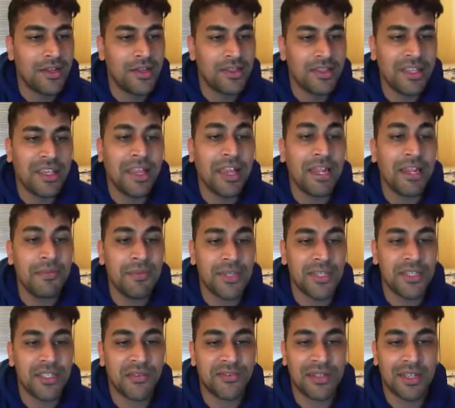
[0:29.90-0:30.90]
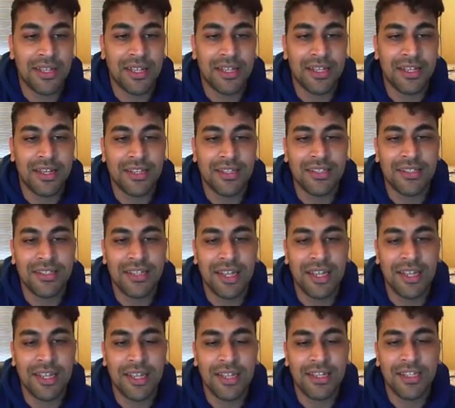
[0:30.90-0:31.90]
The elements of the linked list are
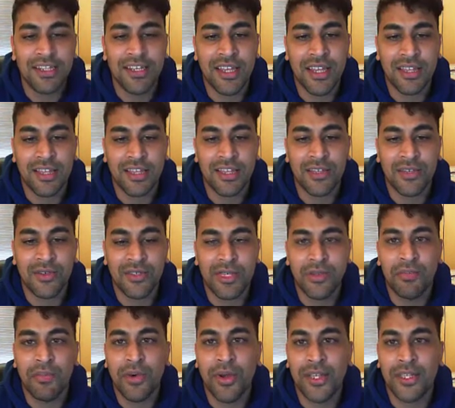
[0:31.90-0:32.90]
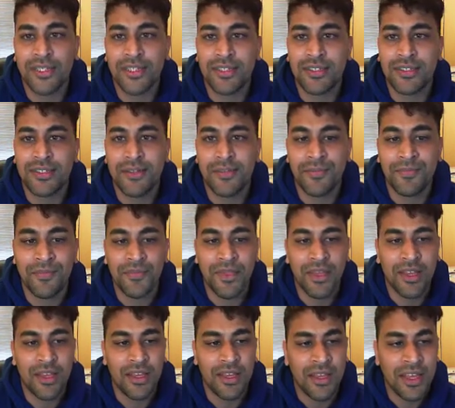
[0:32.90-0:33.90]
linked together using pointers.
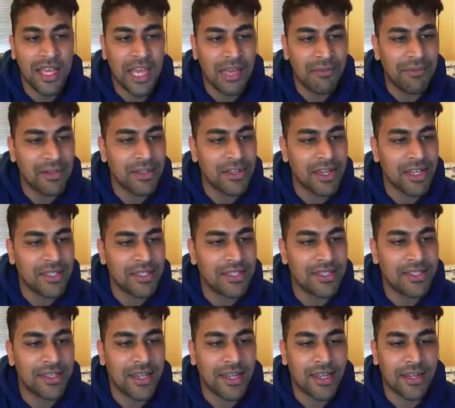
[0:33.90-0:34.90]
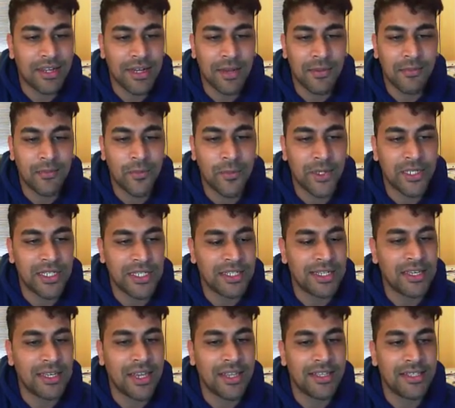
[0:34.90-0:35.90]
Have a look at this diagram, which
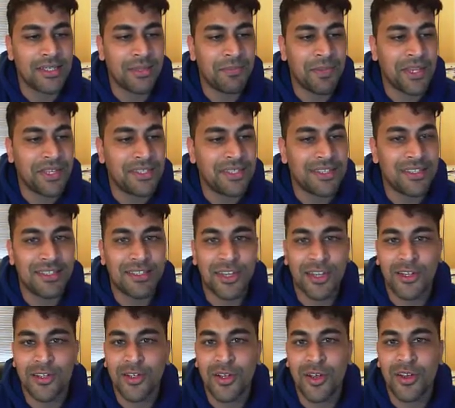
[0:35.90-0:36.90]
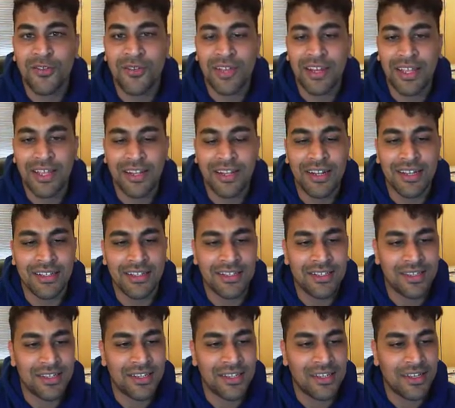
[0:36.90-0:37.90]
indicates the basic structure of a linked
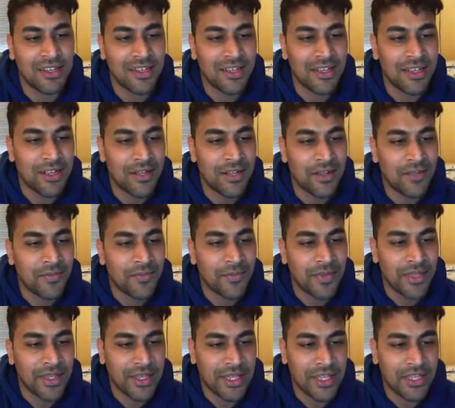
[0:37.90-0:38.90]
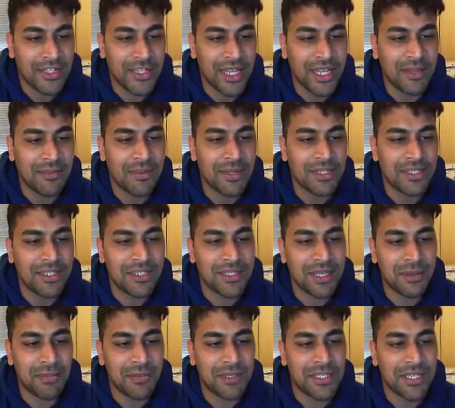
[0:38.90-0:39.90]
list. Each element is
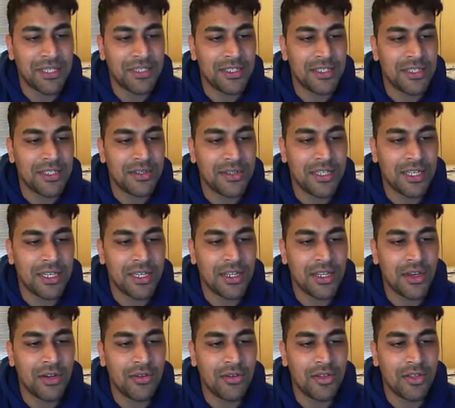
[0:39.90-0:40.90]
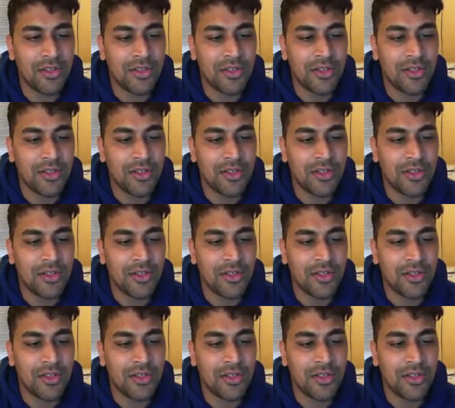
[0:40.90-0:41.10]
represented using a node,